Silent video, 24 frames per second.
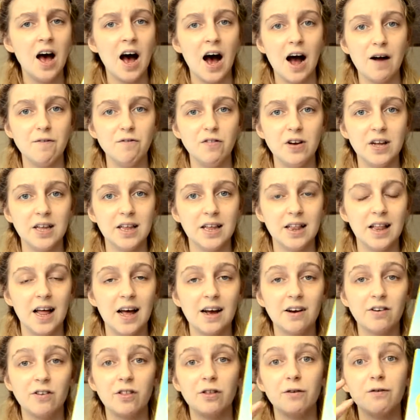I really
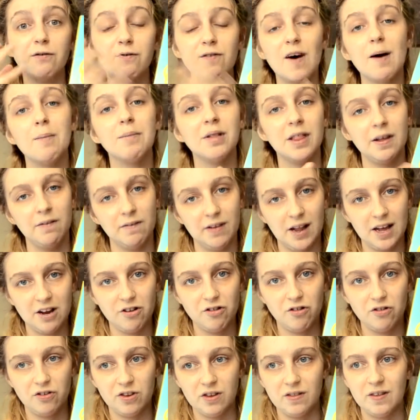liked the family
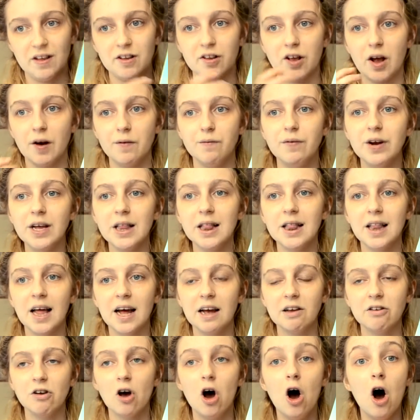relations in this. I really
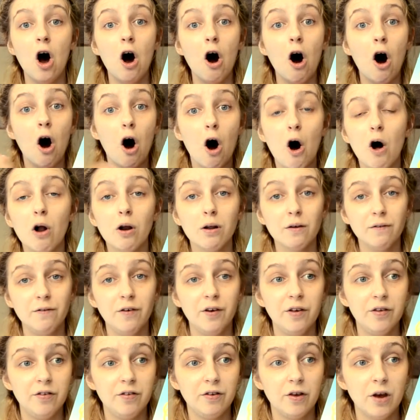liked
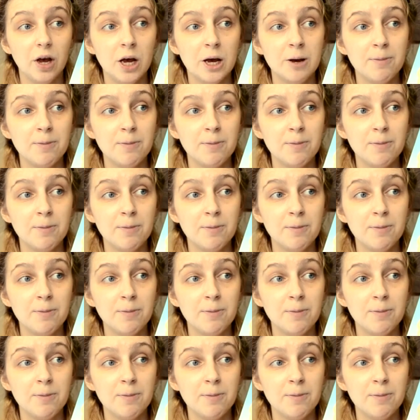Oliver's,